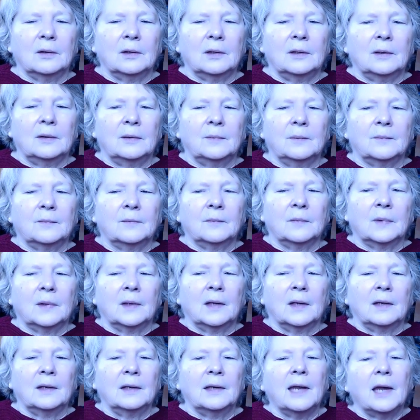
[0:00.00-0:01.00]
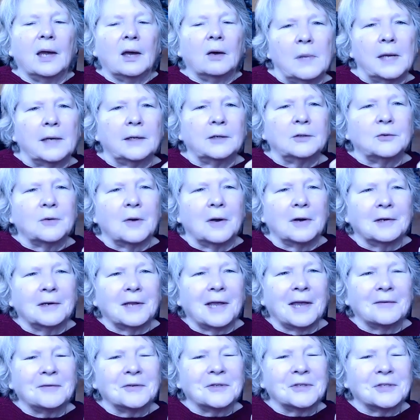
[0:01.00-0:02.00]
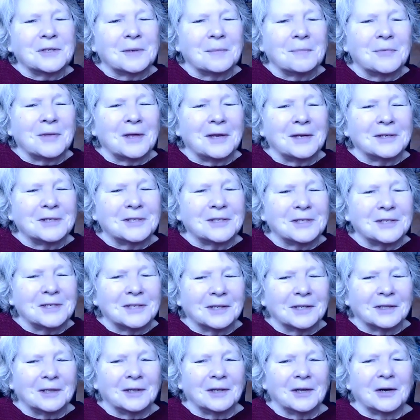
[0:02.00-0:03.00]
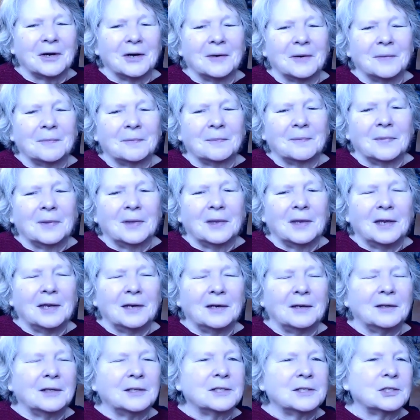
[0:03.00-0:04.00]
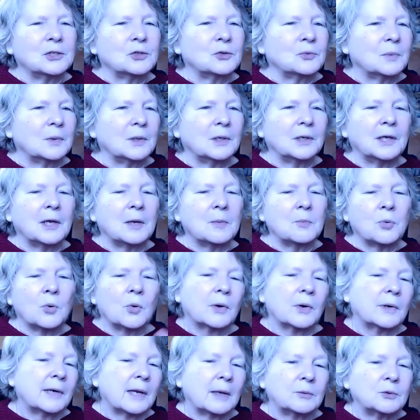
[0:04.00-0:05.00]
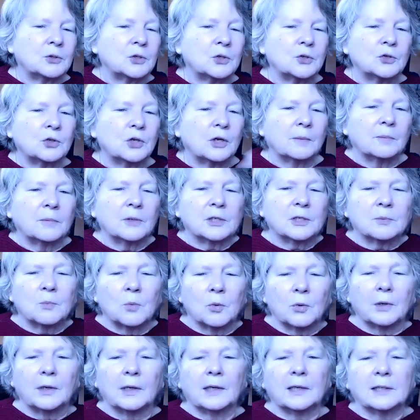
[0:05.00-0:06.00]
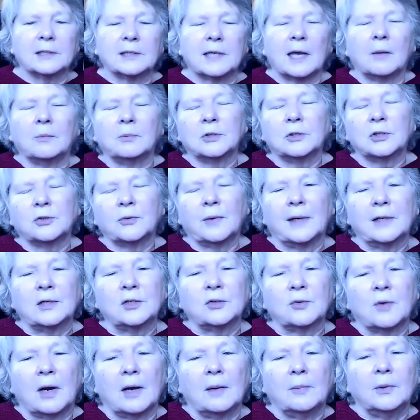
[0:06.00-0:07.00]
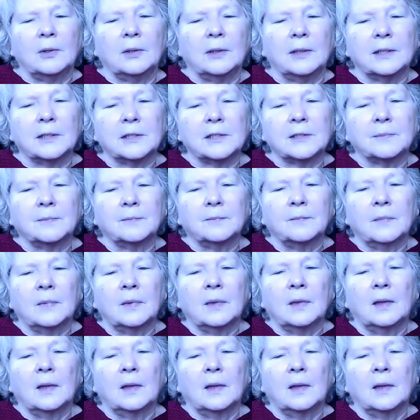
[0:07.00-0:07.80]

Good. Now, Metatron gave us some things to declare, and this is really important. I was using them this morning as I was transcribing this.